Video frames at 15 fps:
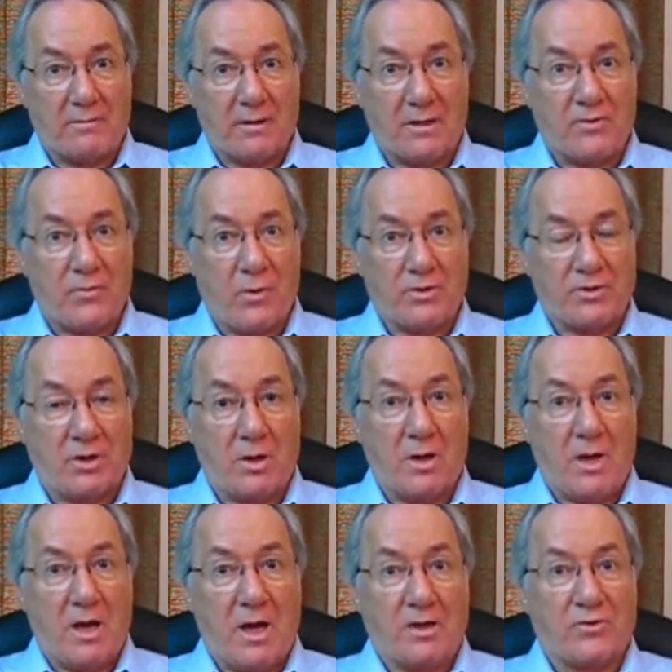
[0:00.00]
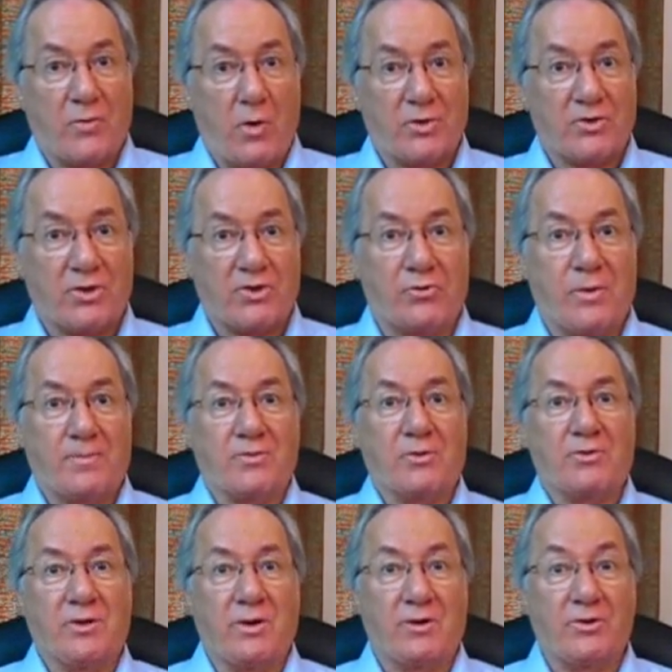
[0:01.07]
as far as the as far as the
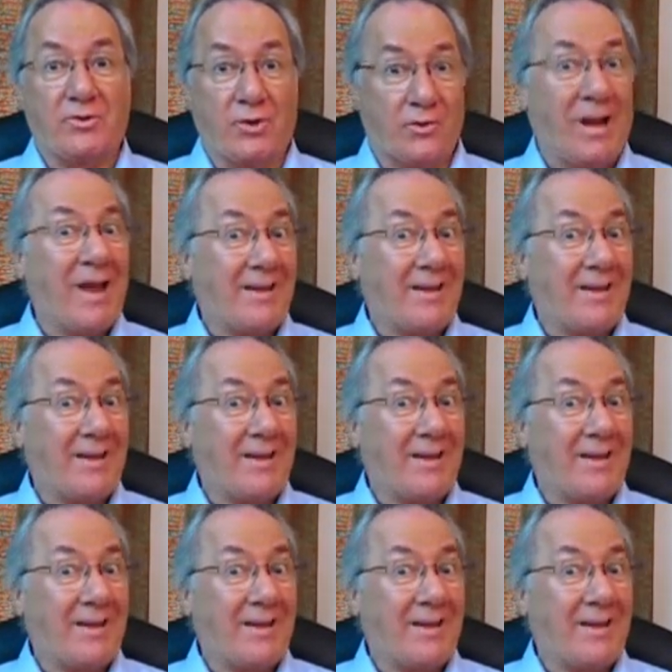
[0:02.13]
scriptures are concerned.